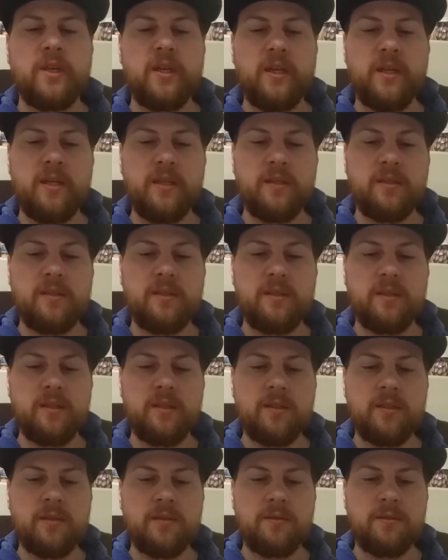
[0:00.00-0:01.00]
It
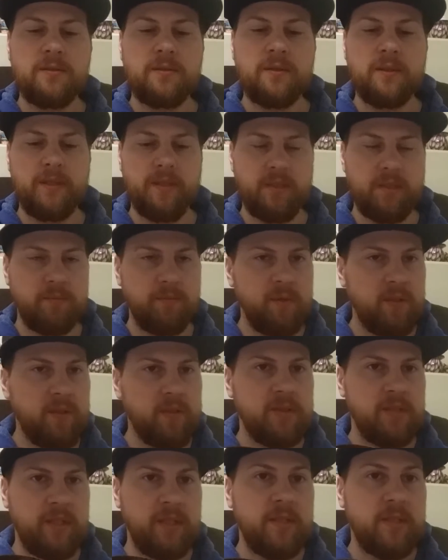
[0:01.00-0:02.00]

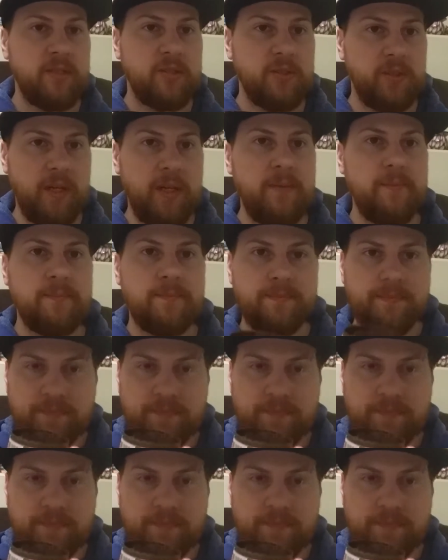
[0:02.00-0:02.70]
smells like straight.